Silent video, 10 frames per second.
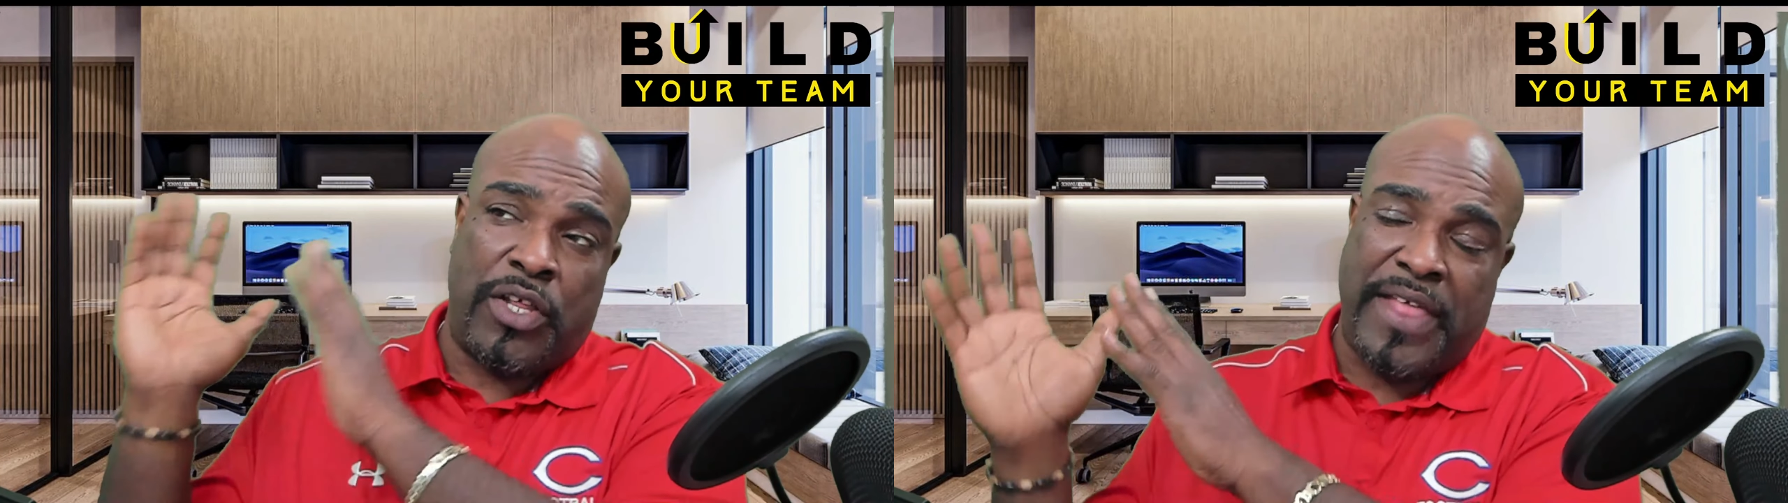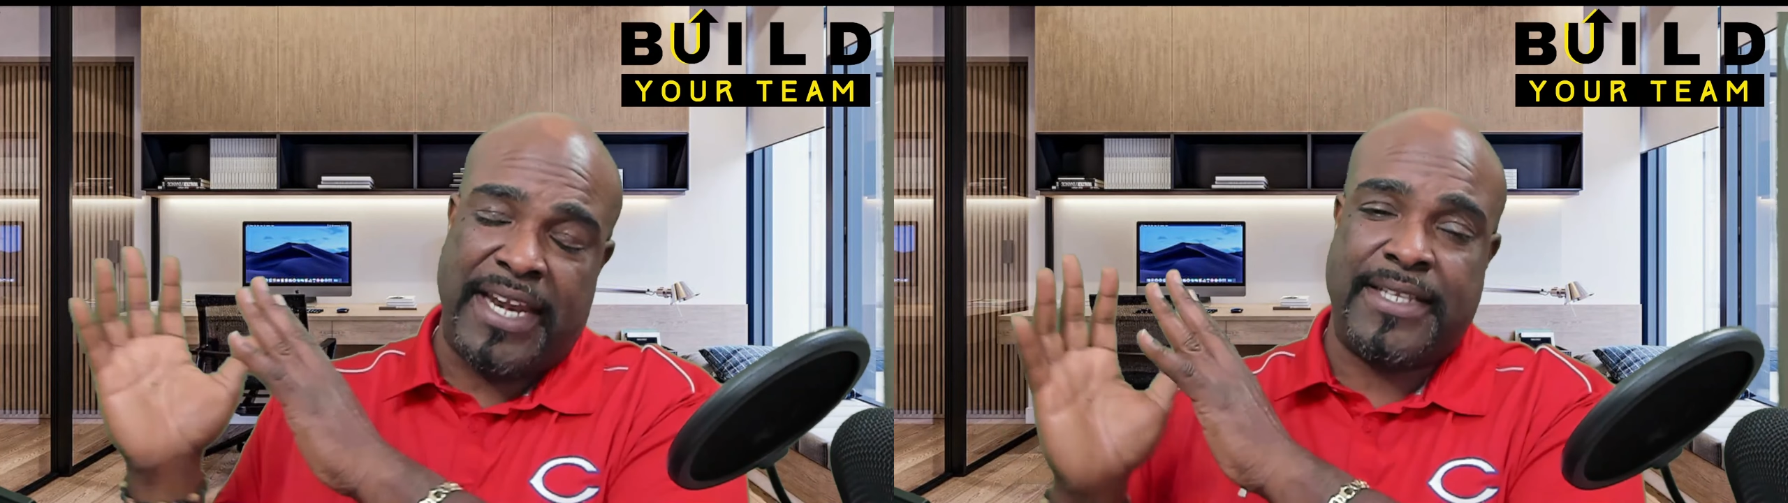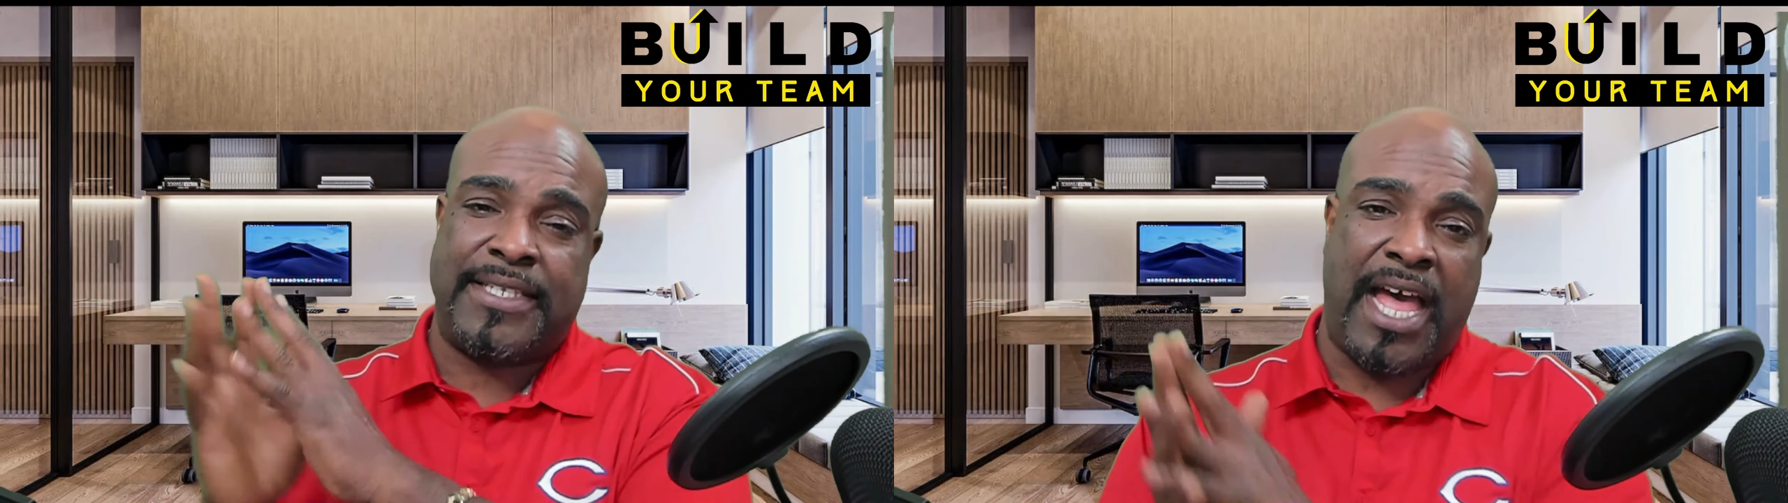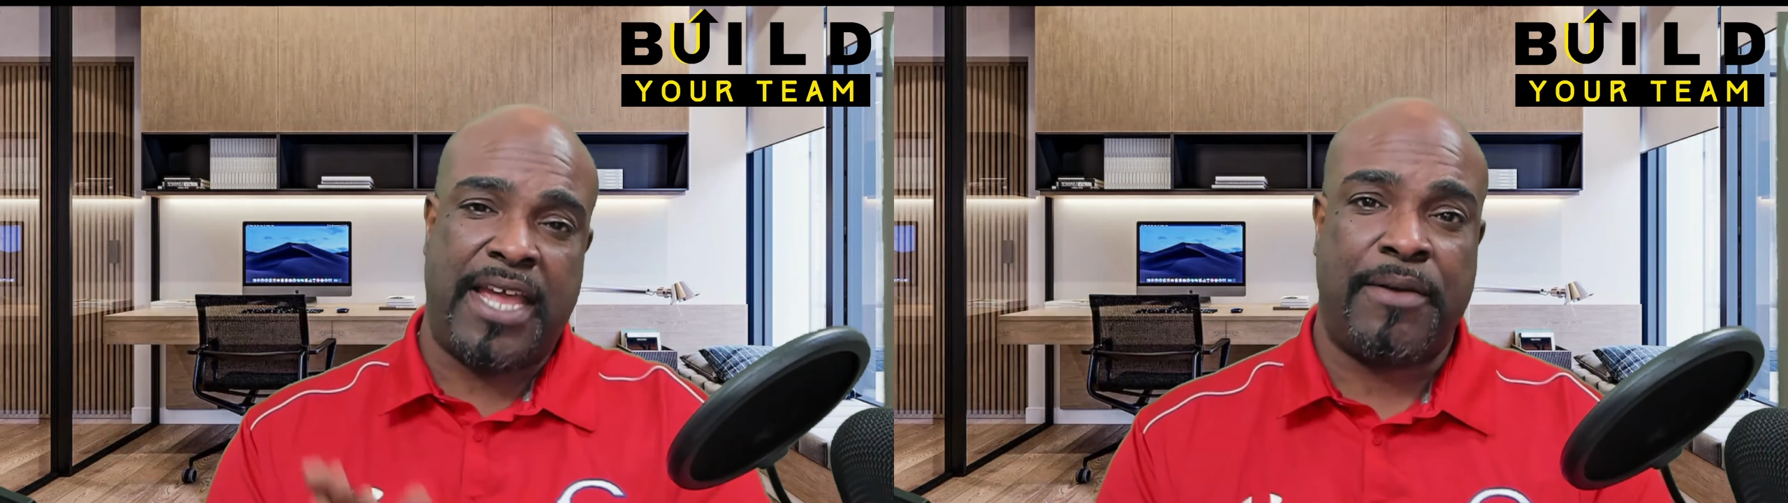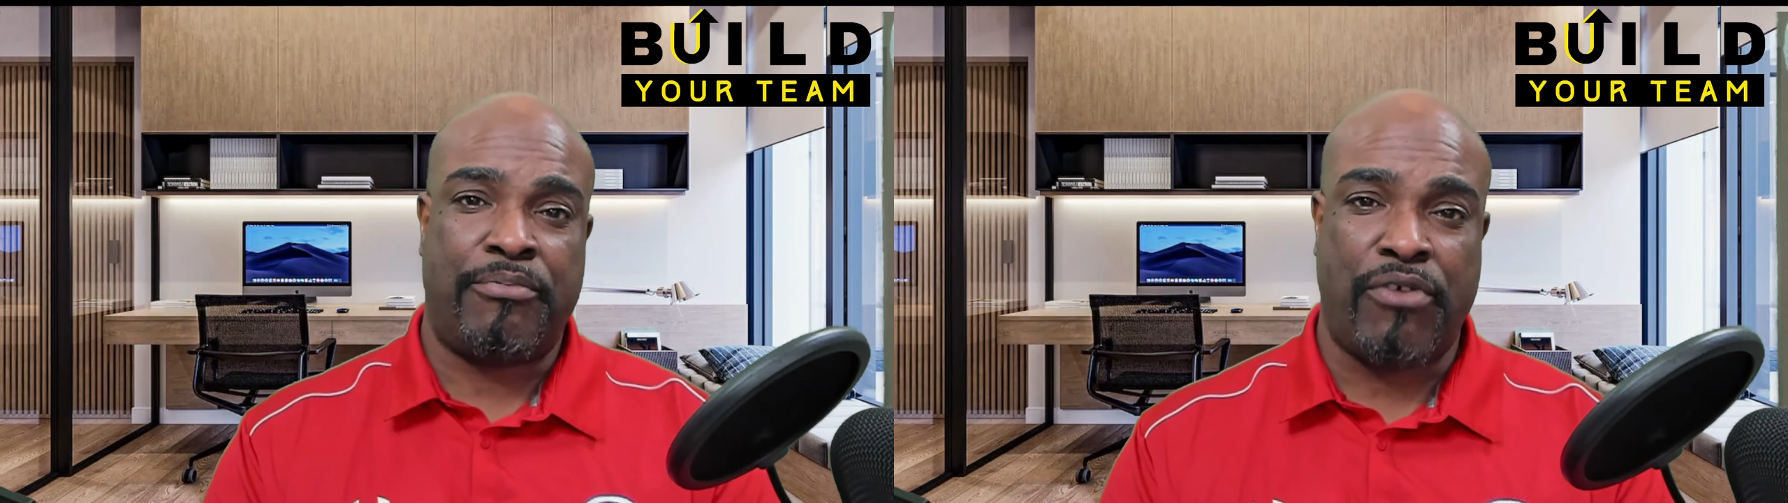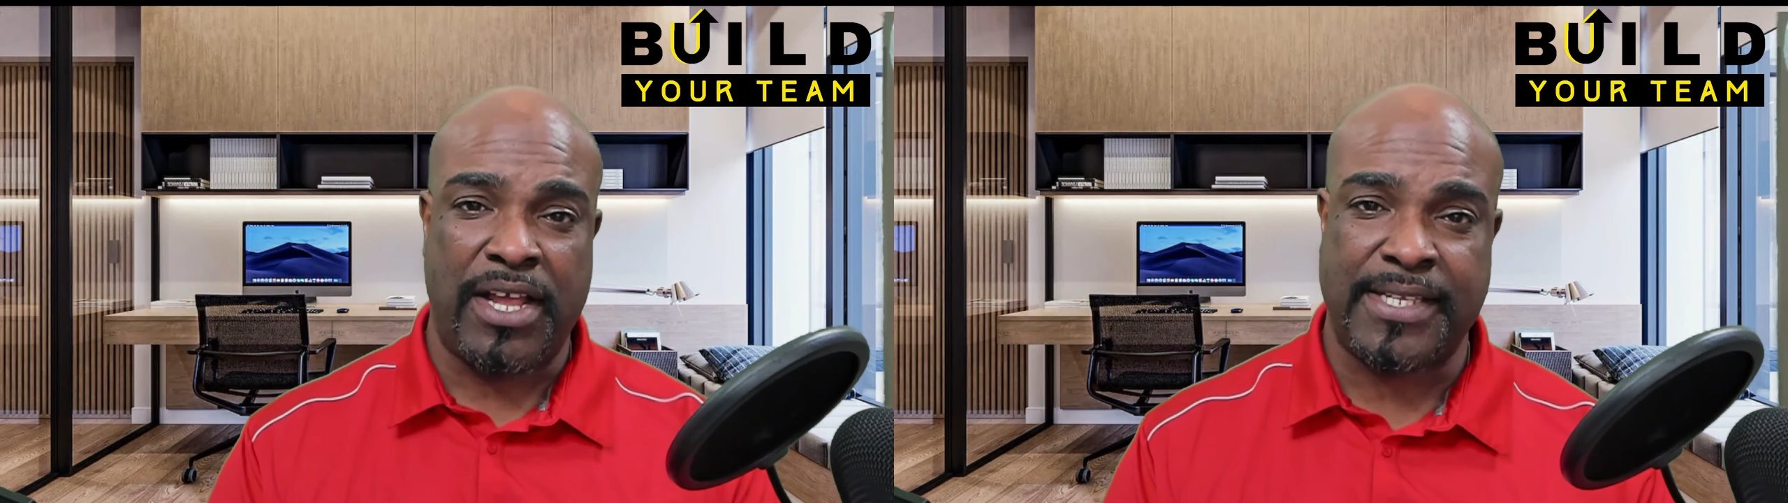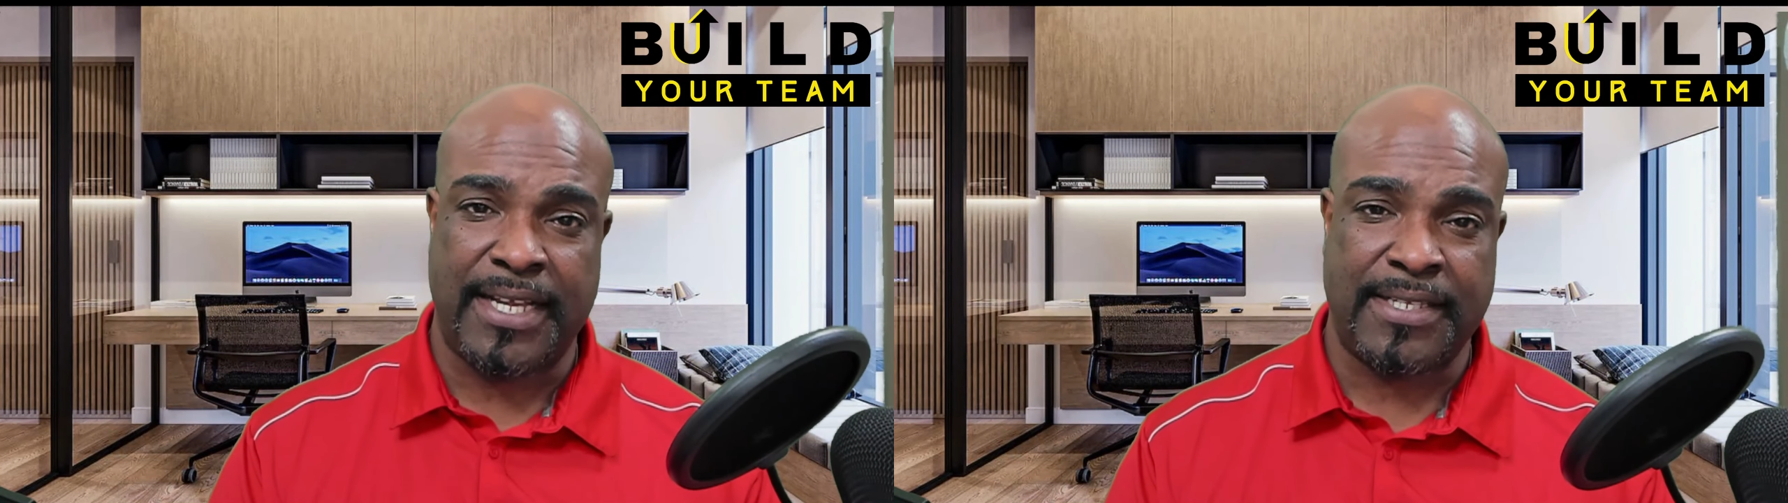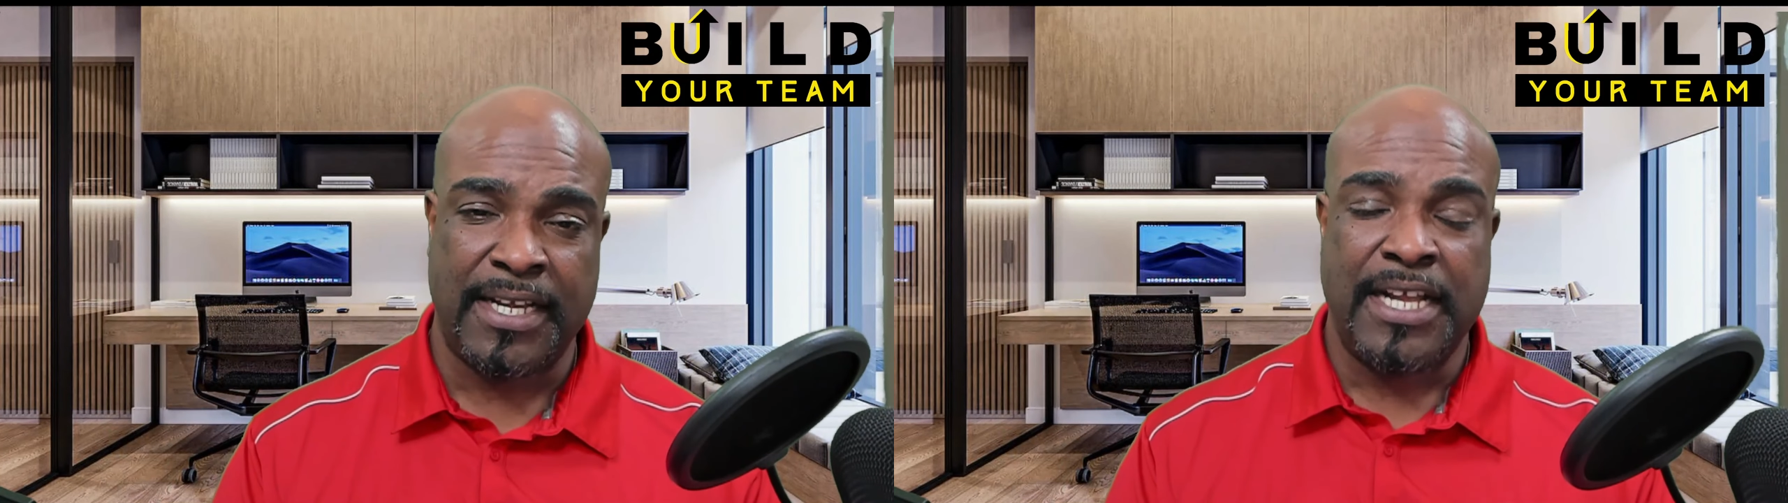that entire
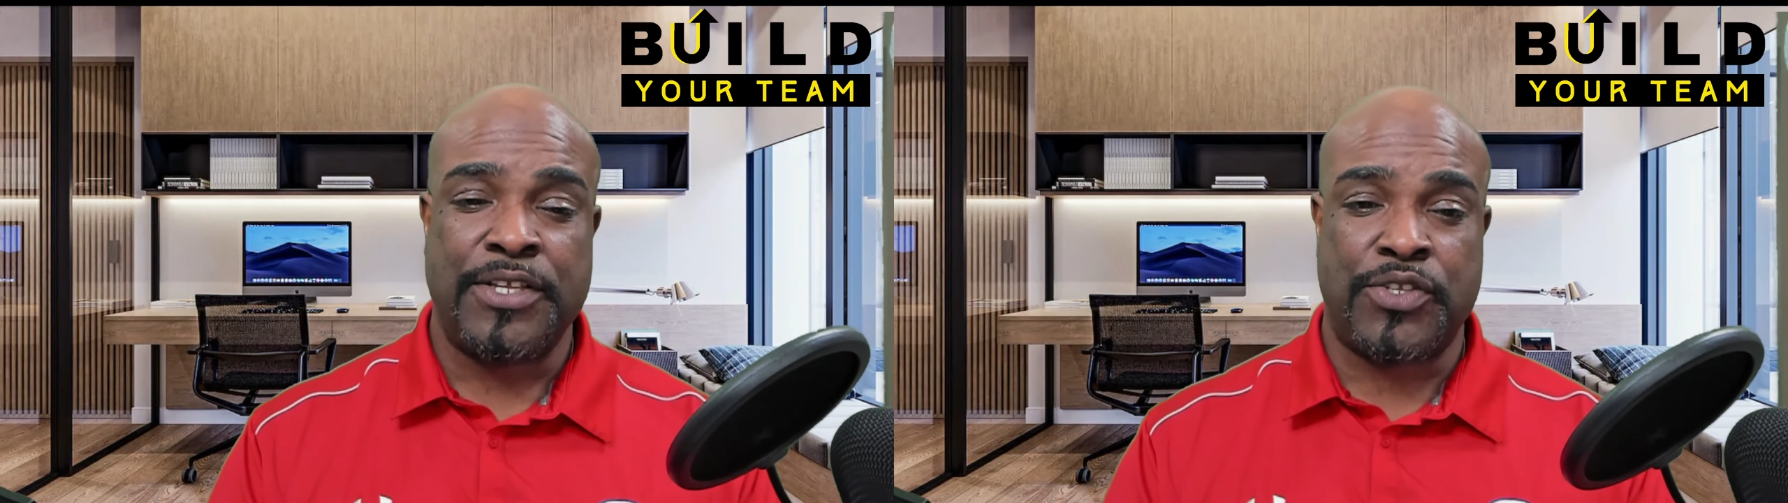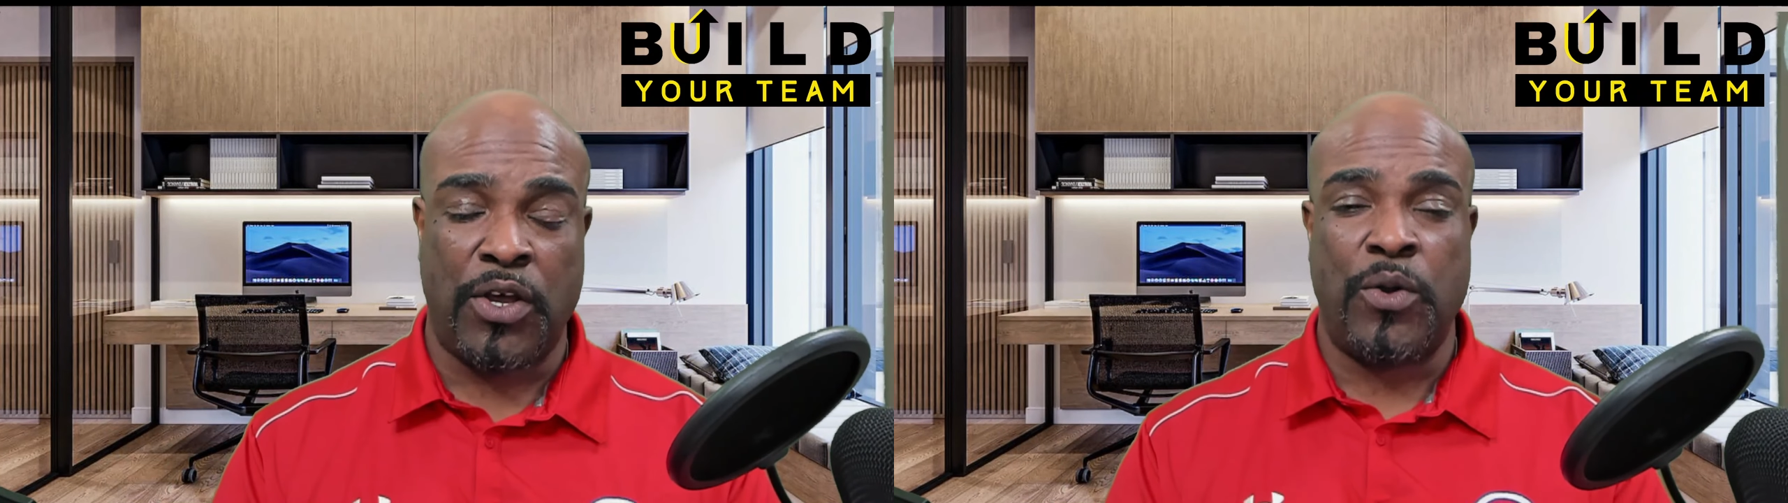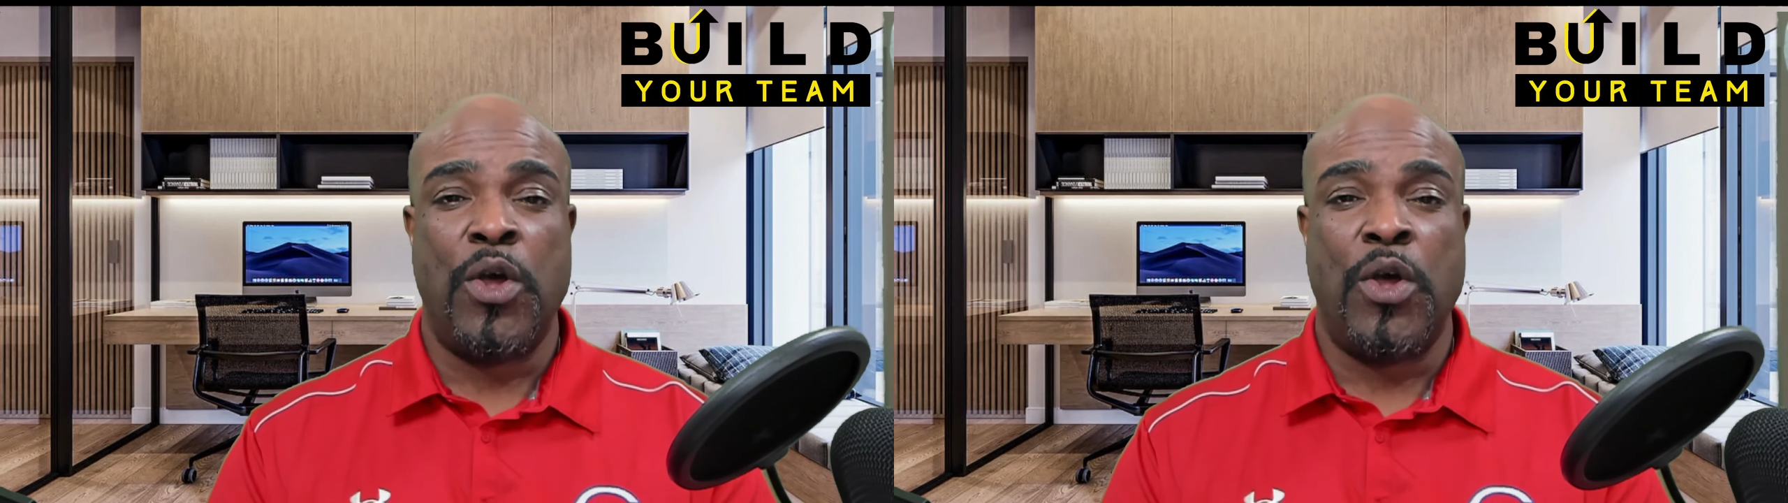process. So